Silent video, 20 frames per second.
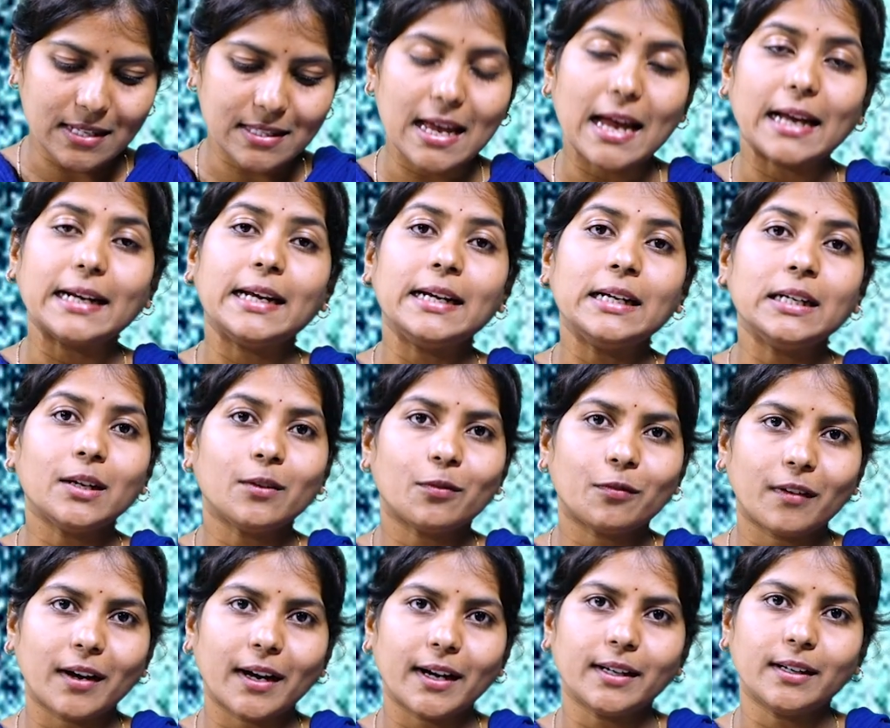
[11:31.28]

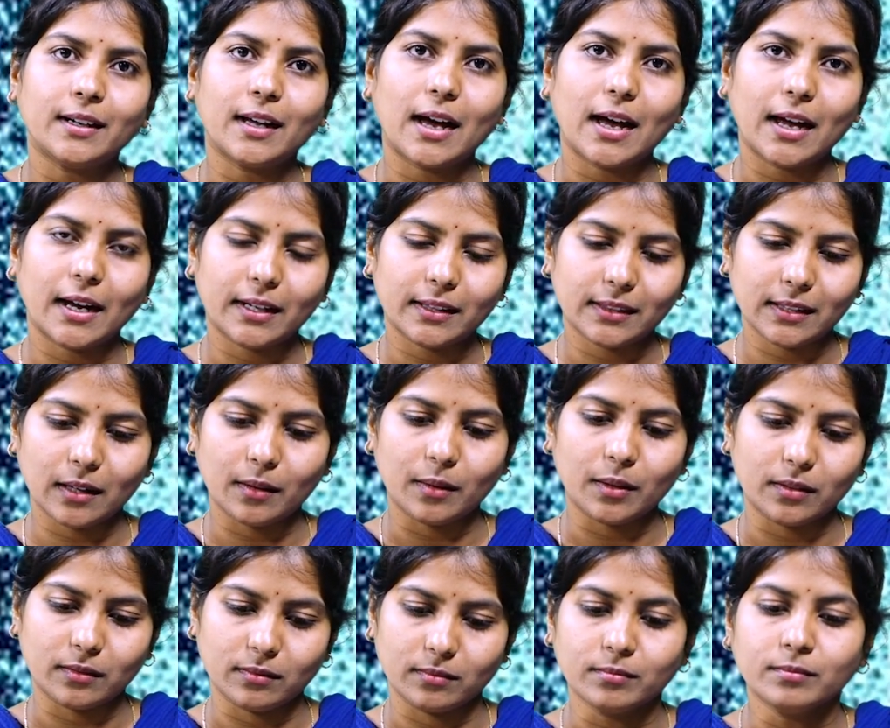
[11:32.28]
identified
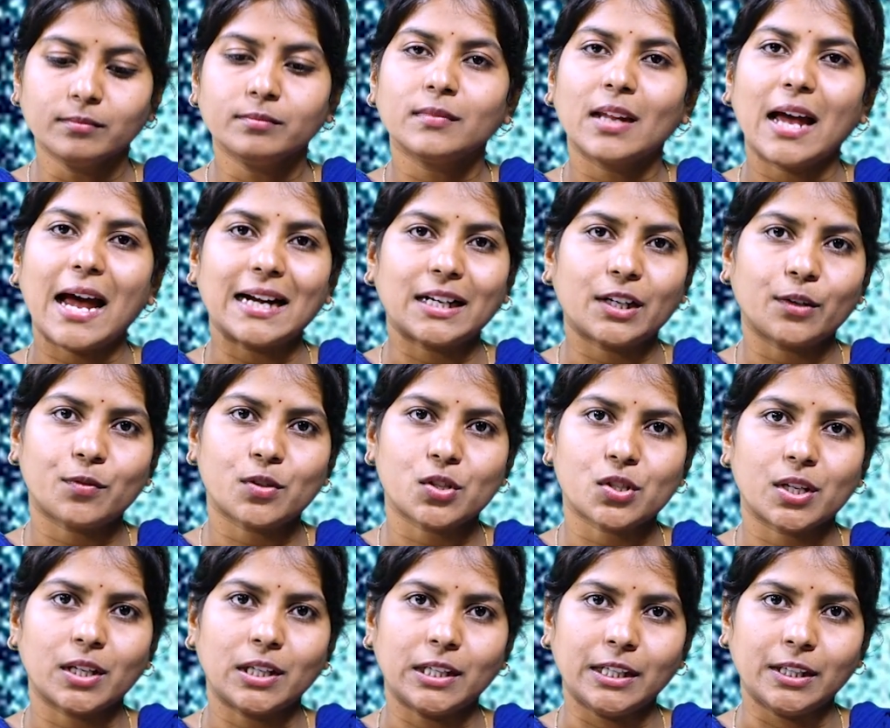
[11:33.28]
the
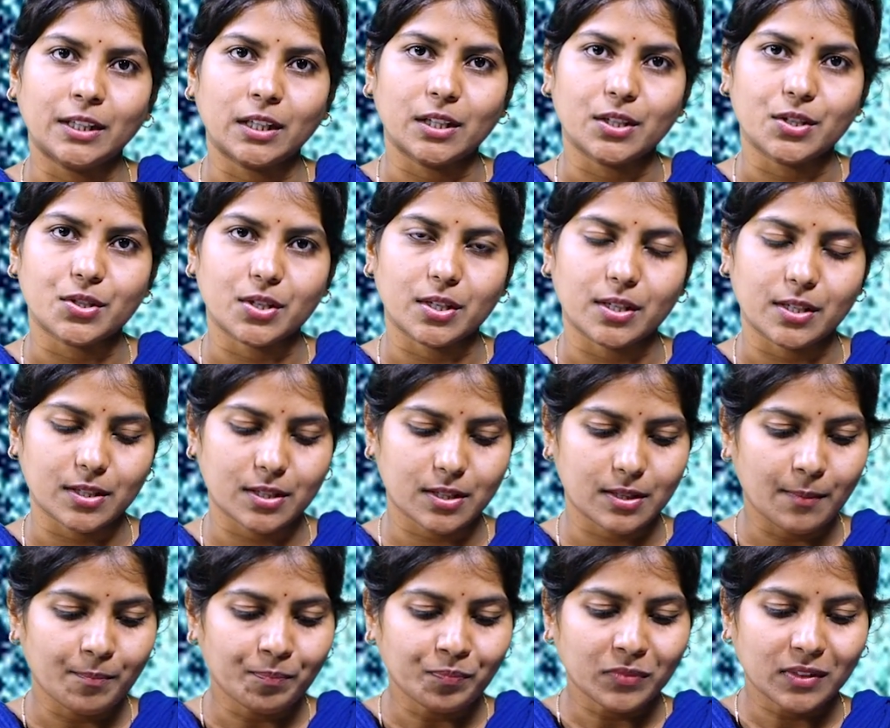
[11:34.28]
artificial
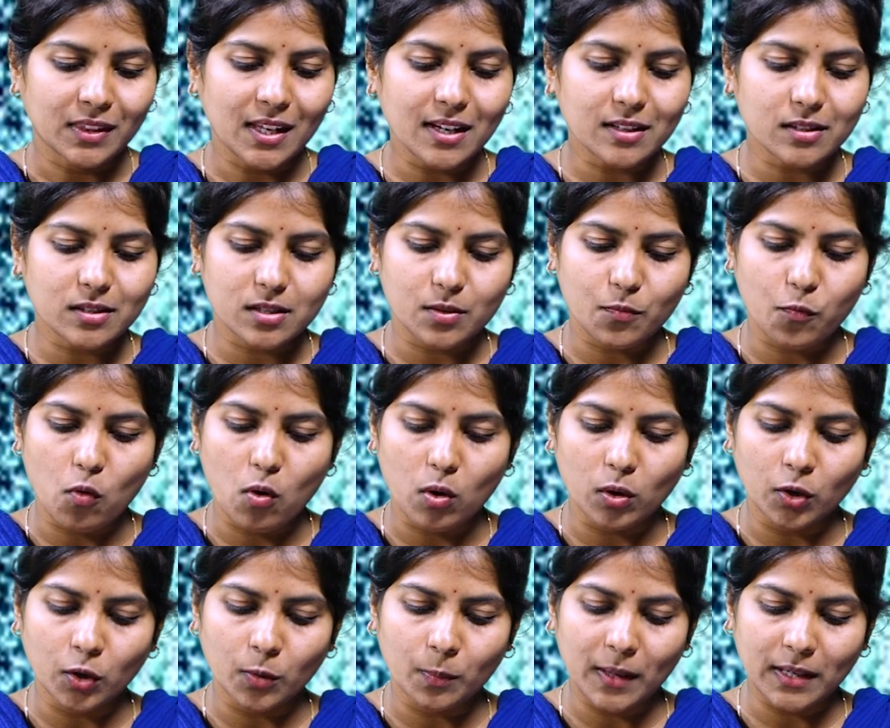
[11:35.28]
intelligence. Next,
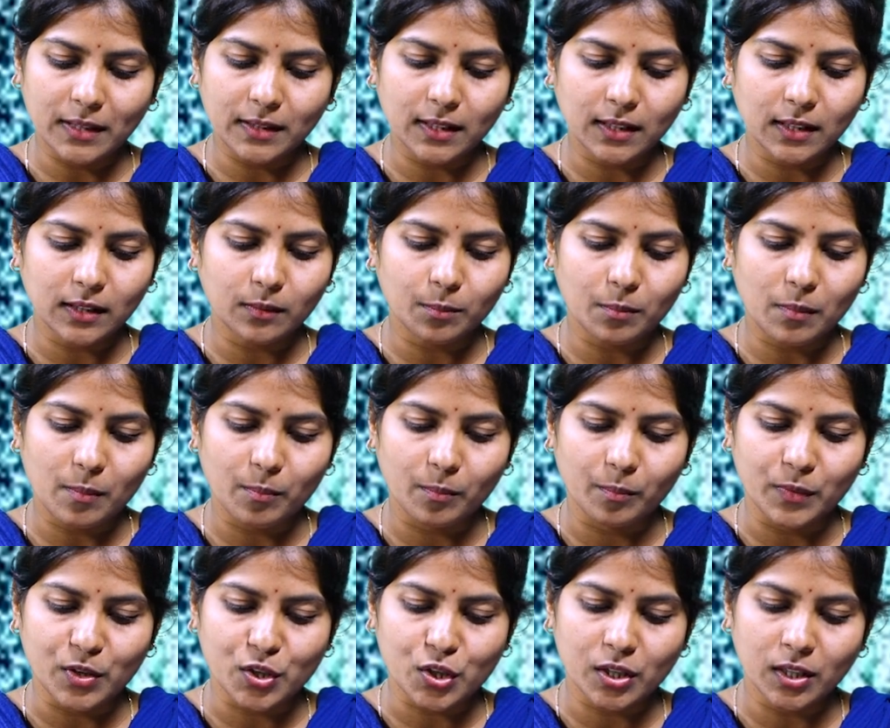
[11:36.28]
followed by the
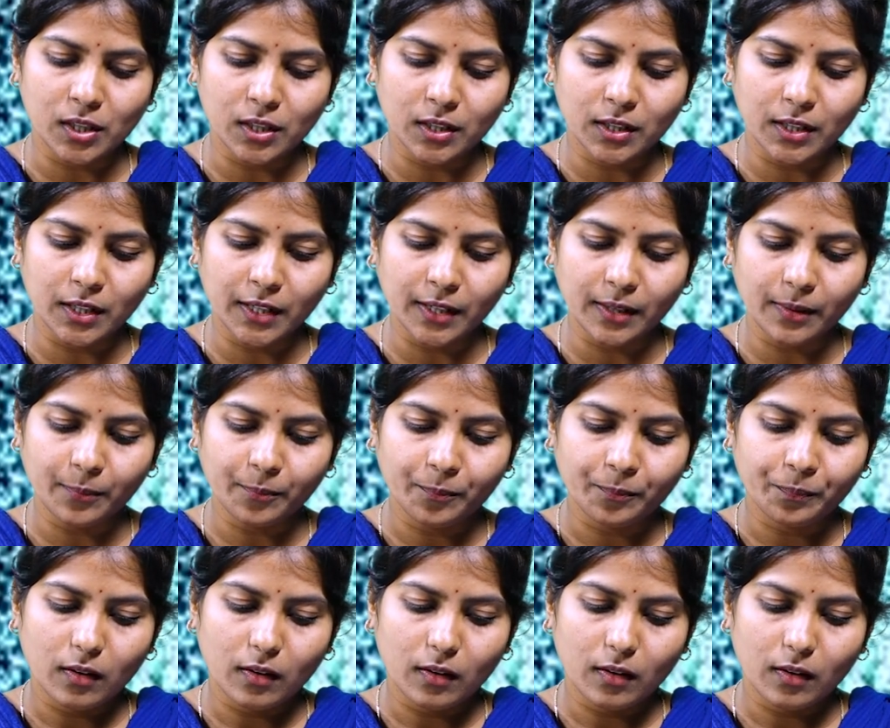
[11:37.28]
machine learning.